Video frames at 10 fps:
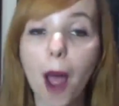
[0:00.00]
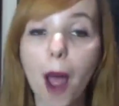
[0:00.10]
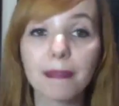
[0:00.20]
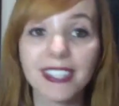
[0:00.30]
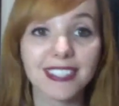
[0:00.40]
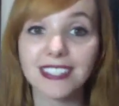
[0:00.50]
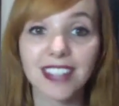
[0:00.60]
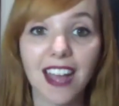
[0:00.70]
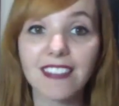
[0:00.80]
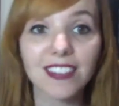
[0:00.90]
This is
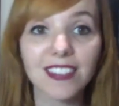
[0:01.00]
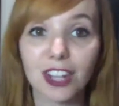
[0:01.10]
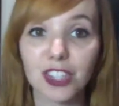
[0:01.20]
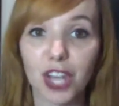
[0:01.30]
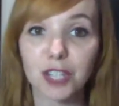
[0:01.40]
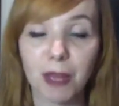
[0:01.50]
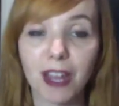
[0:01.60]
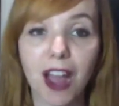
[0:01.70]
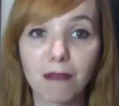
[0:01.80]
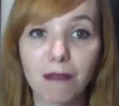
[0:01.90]
not judgment.
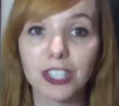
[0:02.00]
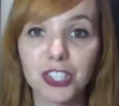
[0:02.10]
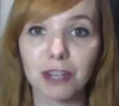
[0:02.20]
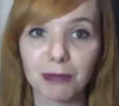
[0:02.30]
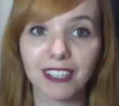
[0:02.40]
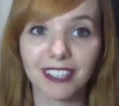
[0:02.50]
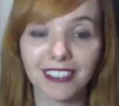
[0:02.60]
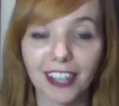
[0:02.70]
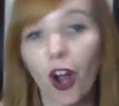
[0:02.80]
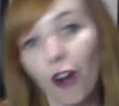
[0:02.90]
I'm legitimately
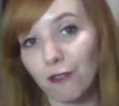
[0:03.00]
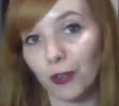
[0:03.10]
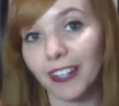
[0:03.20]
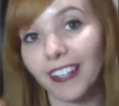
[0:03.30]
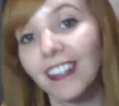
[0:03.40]
like offering